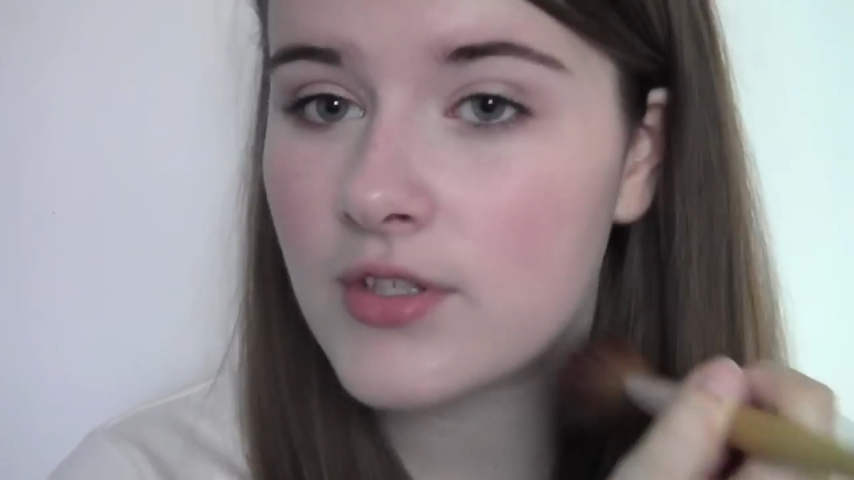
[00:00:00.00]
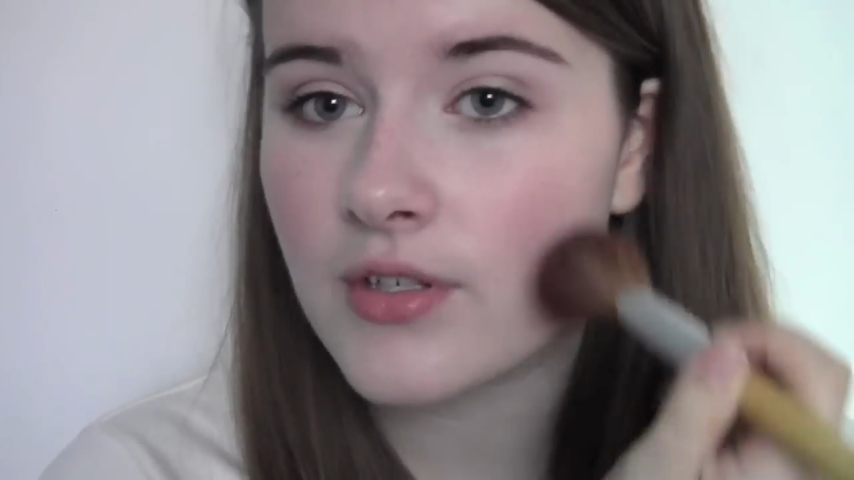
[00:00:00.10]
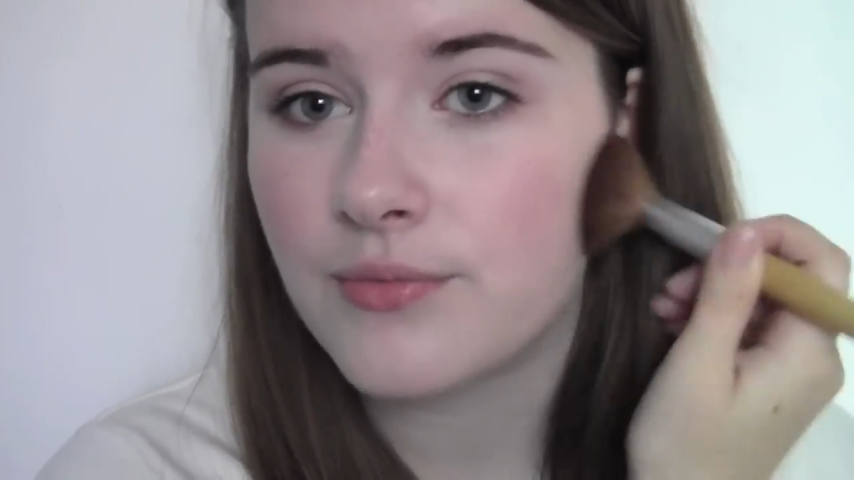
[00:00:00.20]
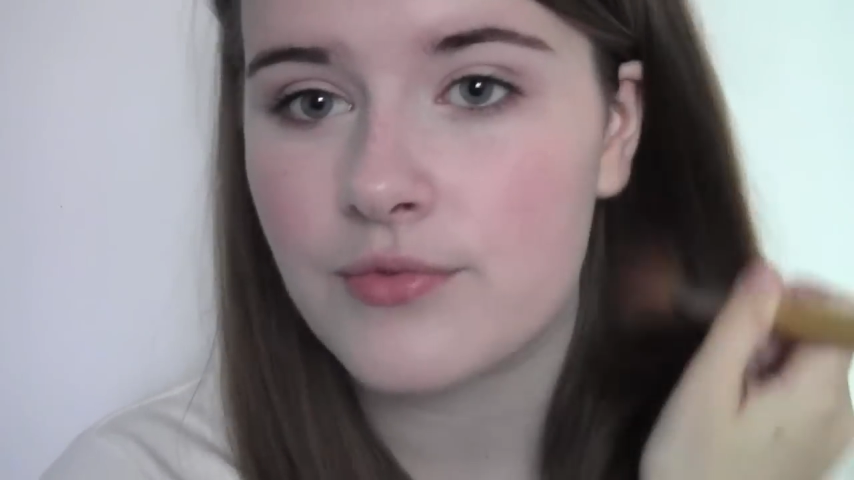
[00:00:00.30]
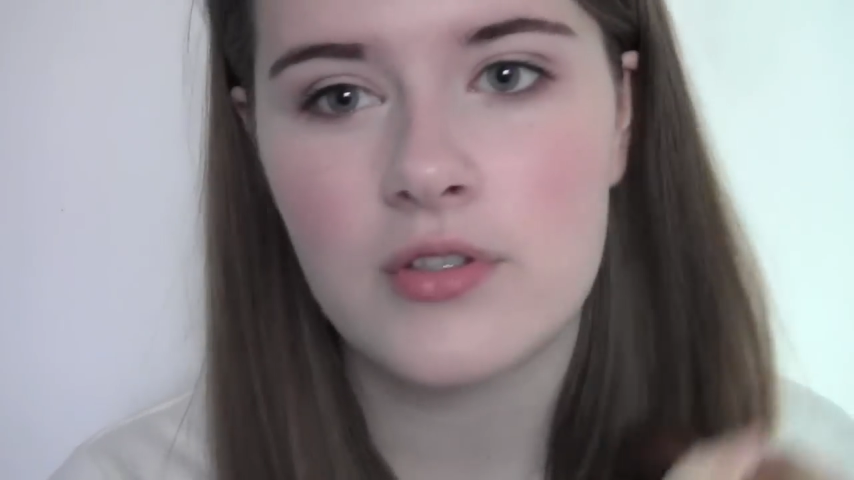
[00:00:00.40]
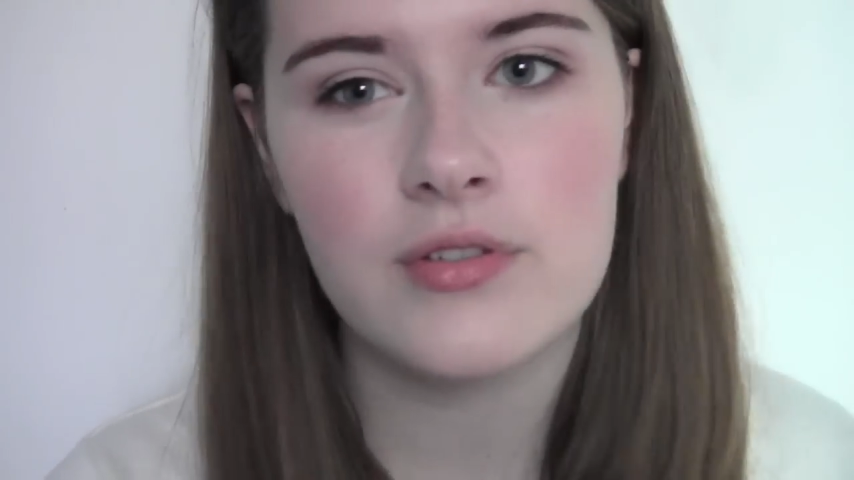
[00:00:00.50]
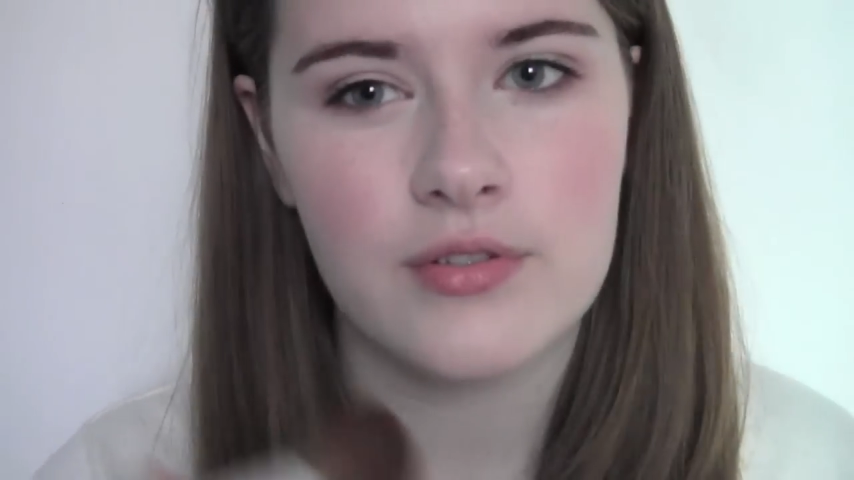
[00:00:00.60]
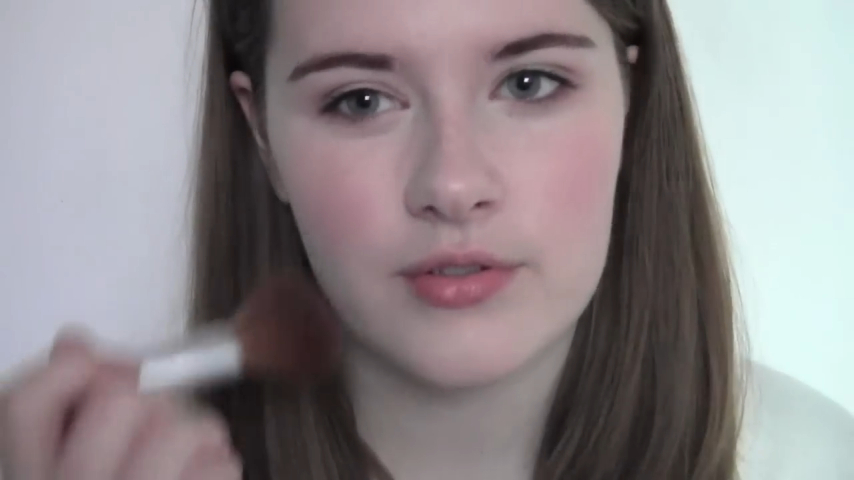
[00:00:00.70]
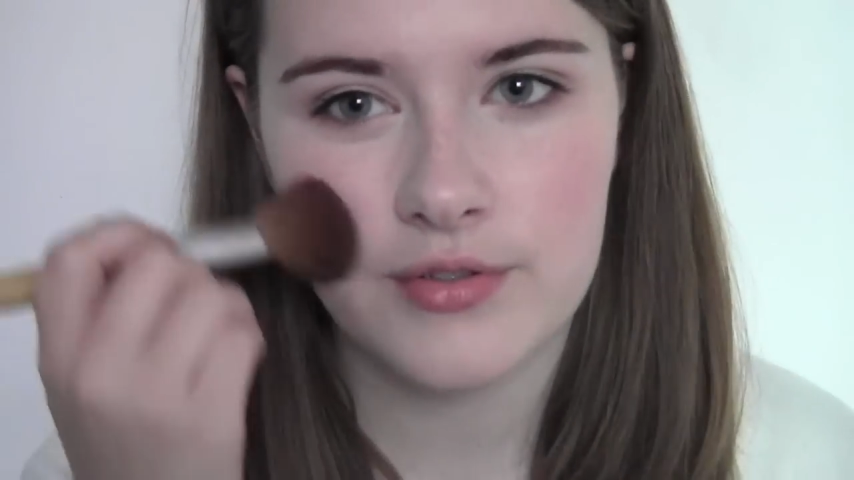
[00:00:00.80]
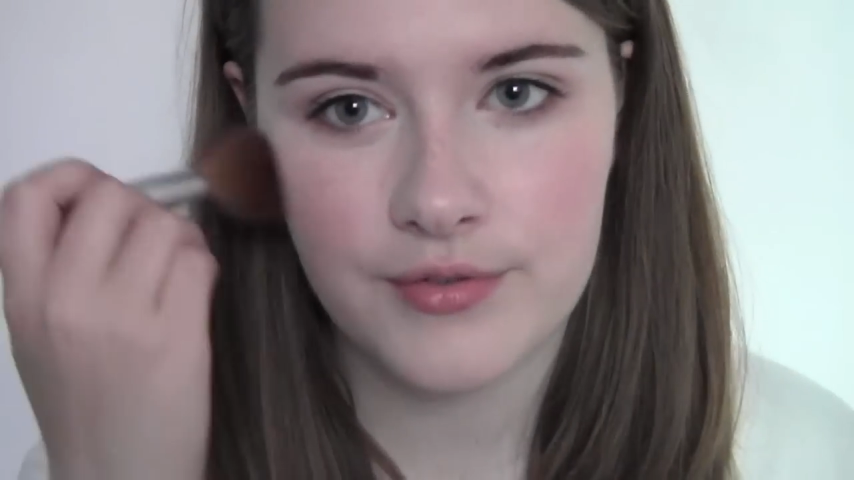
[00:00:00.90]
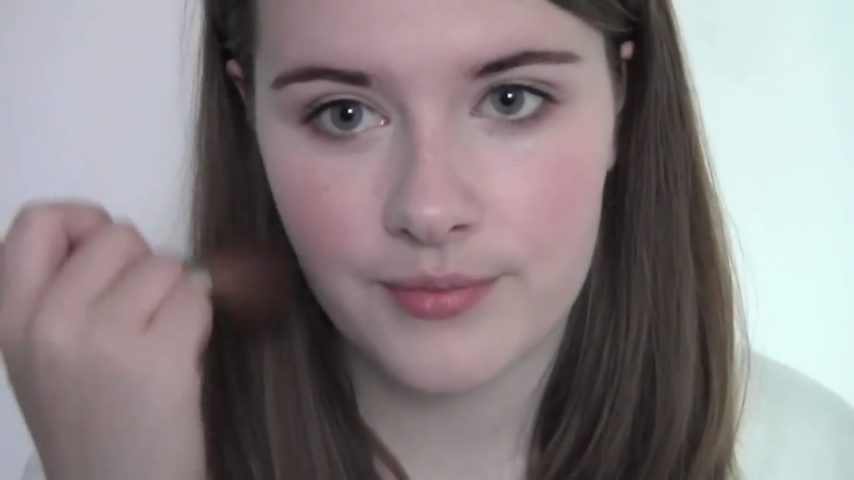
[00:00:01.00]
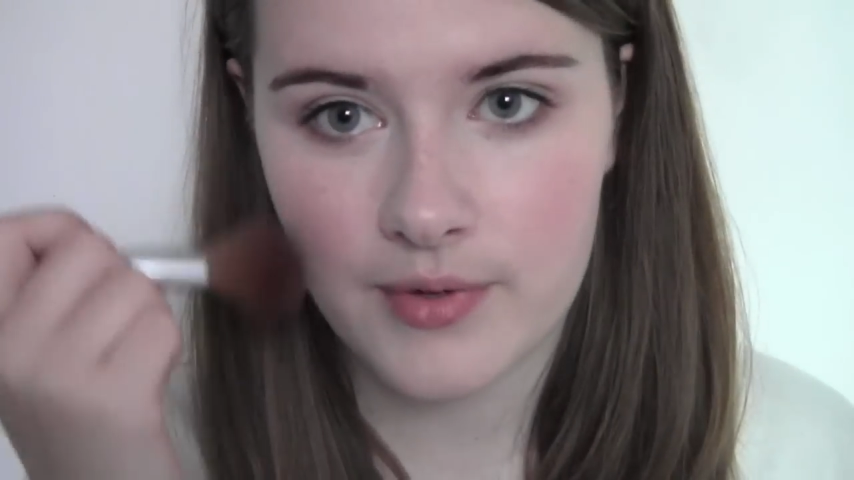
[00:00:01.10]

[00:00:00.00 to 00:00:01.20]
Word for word: So I'm just sort of